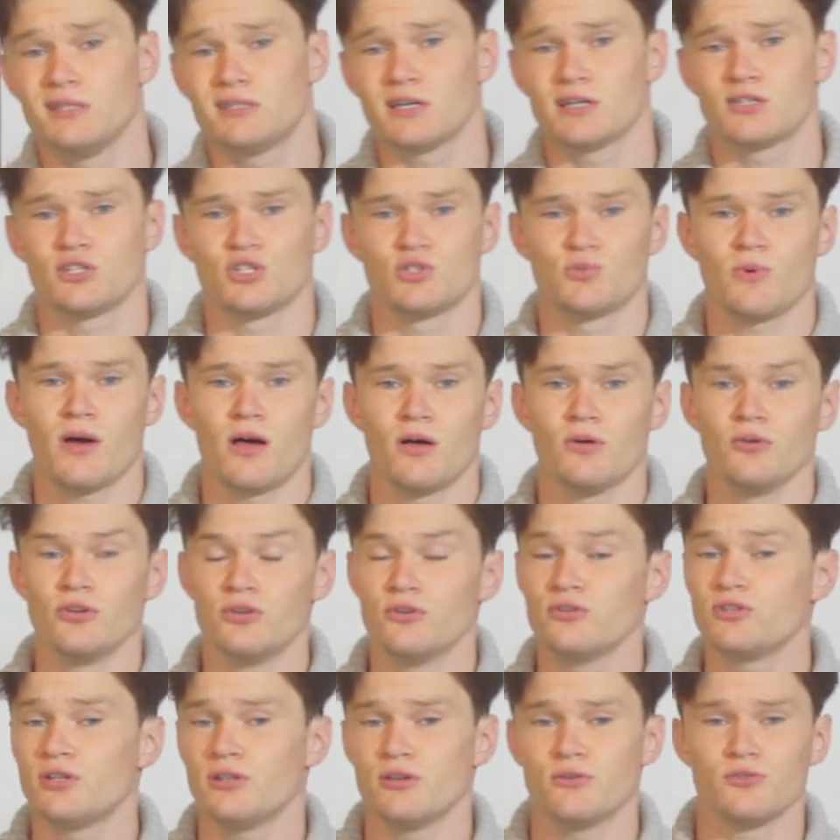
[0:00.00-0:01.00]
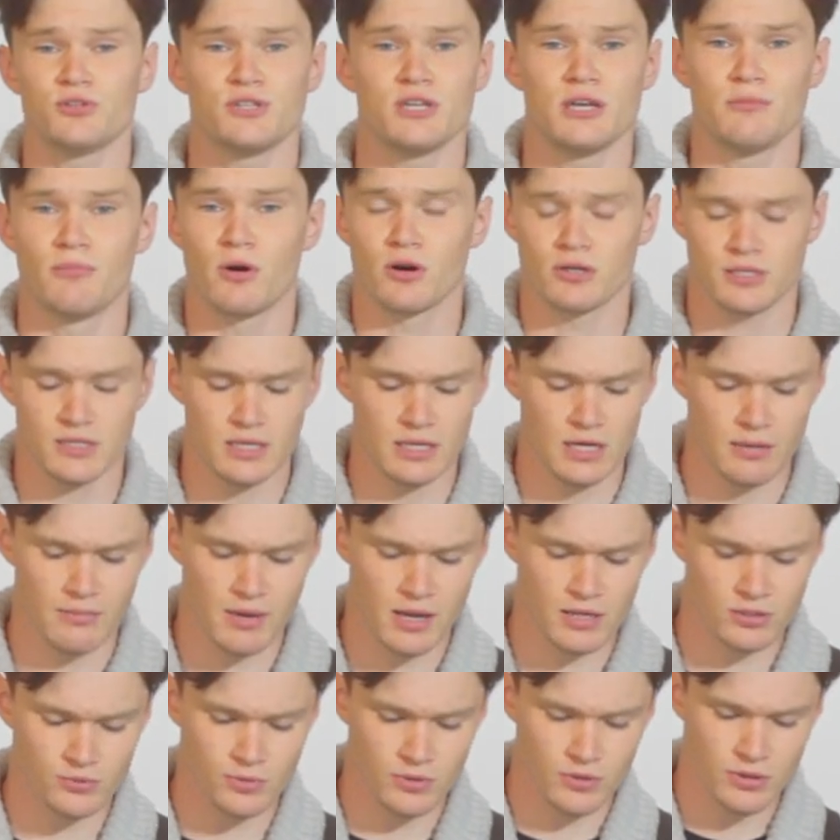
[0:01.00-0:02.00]
does as well. Usually you'll see a martini
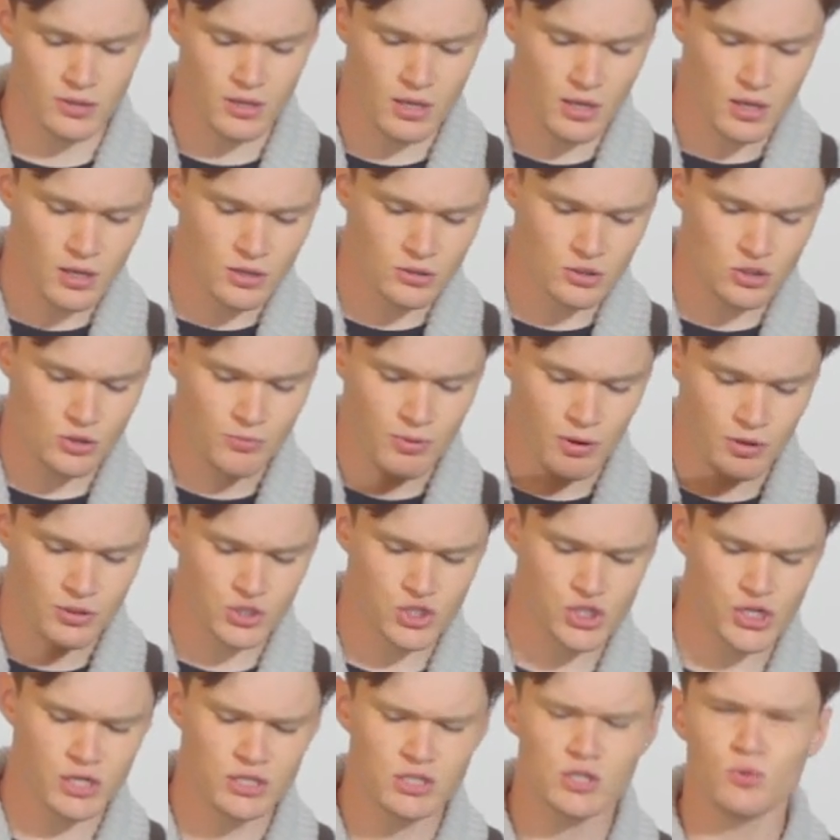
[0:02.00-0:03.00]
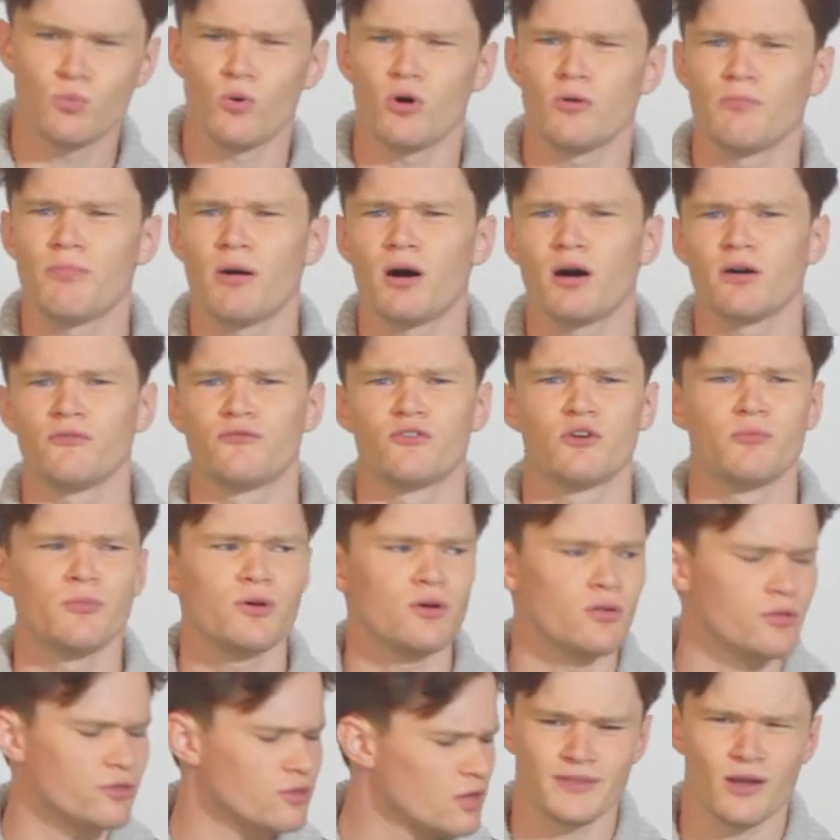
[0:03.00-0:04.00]
made with 2 parts gin to 1 part
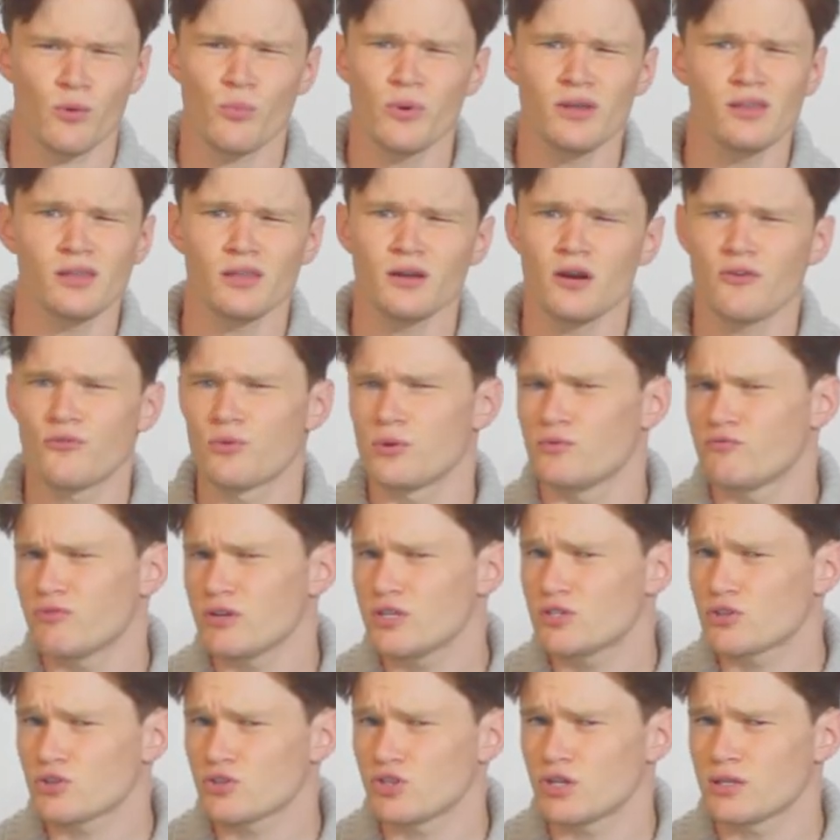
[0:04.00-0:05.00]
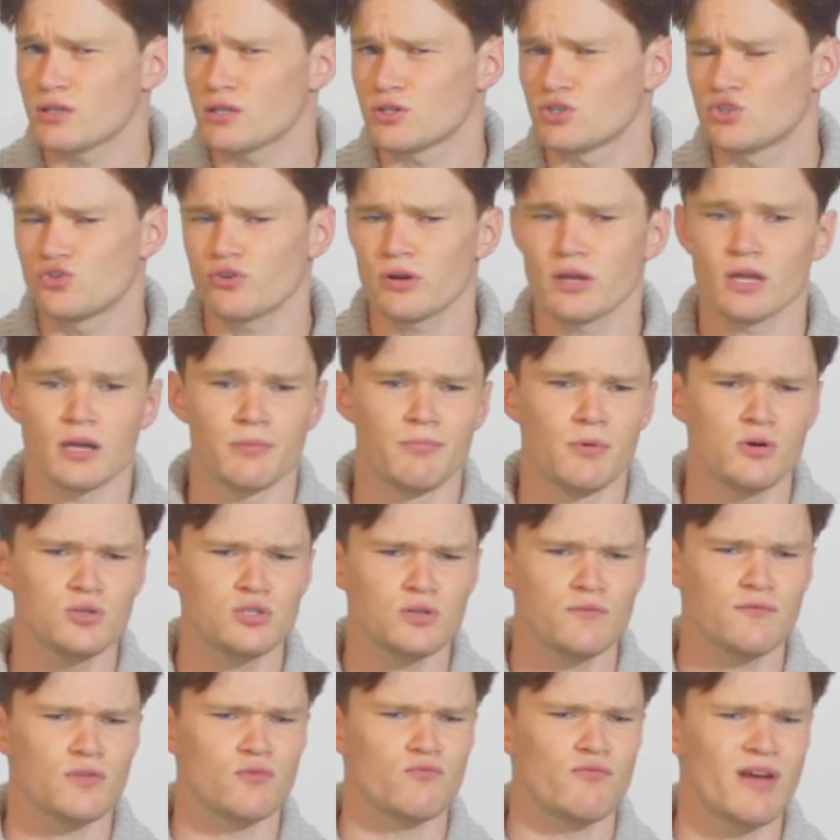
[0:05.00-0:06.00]
vermouth. Now, weirdly enough, when researching this drink,
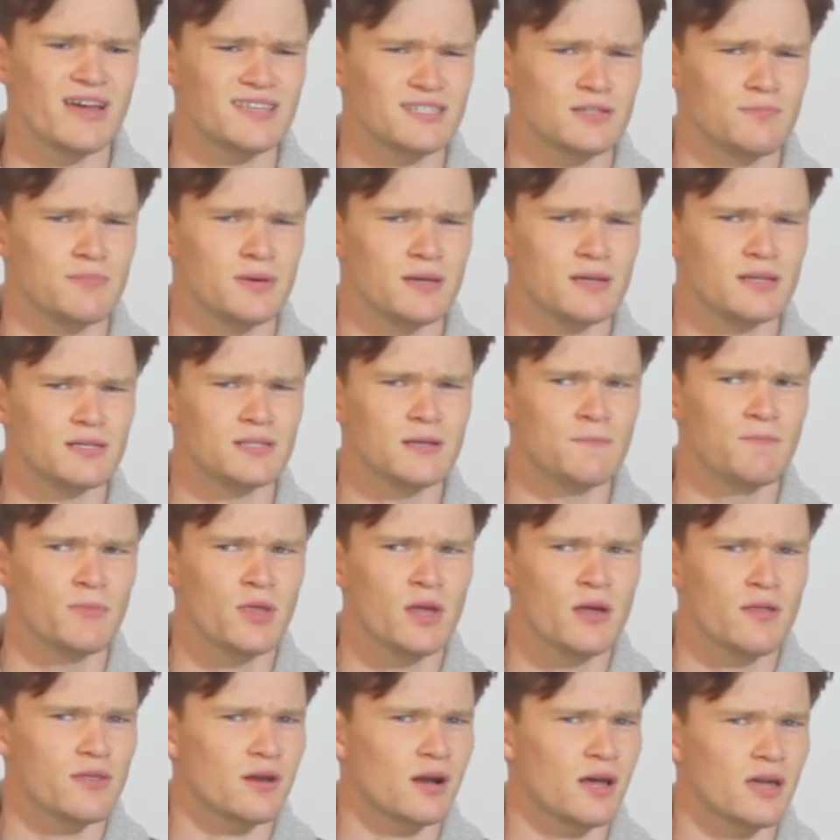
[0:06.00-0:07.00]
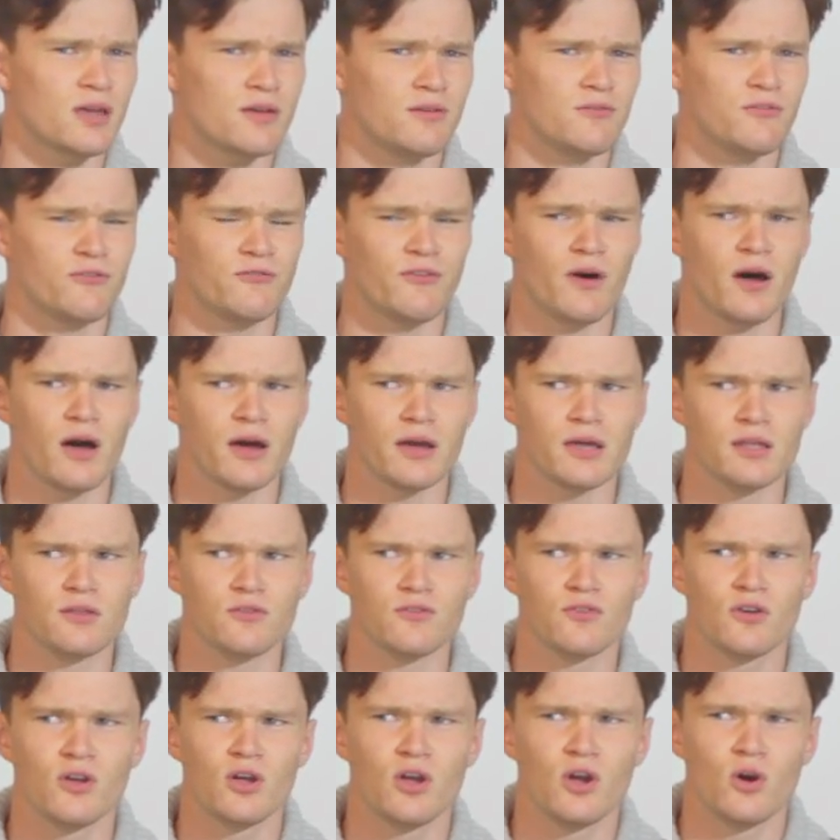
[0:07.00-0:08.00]
most of the recipes that I could
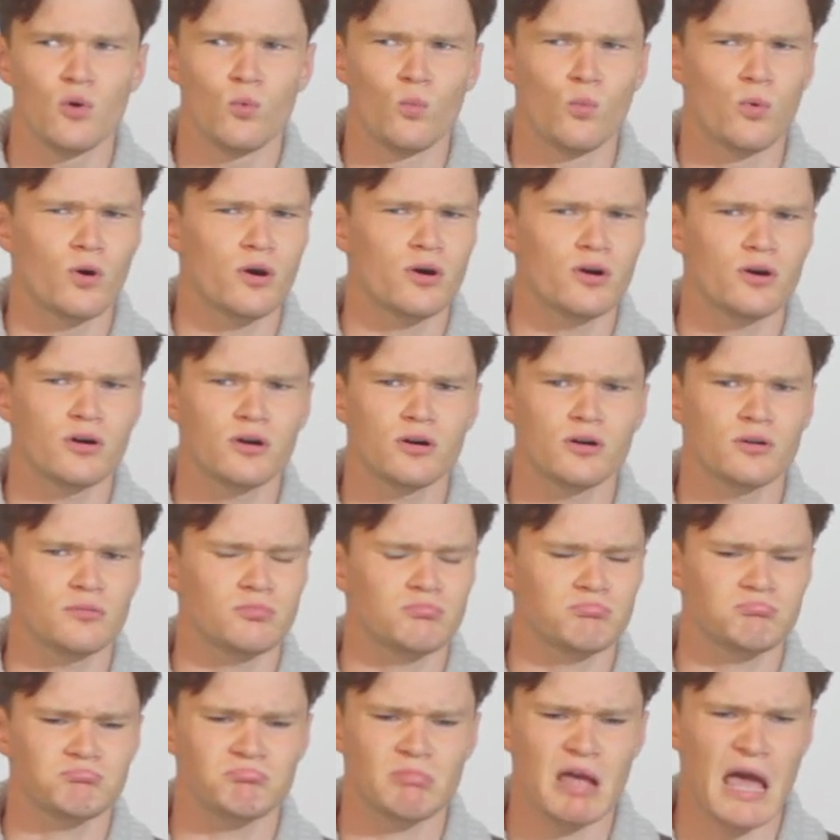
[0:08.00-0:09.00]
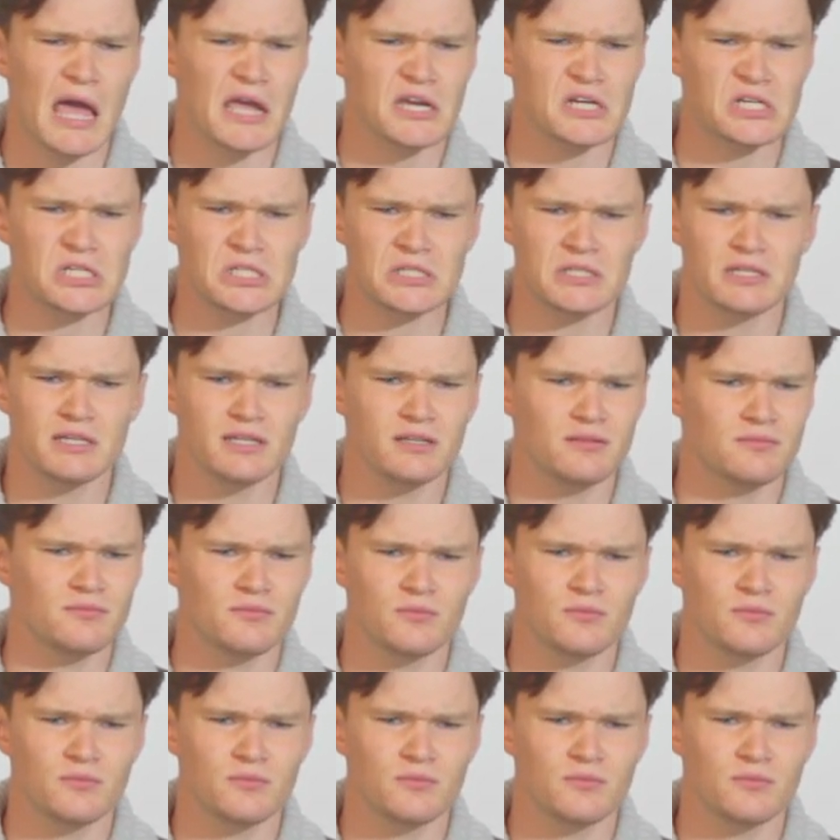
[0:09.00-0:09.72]
find were actually,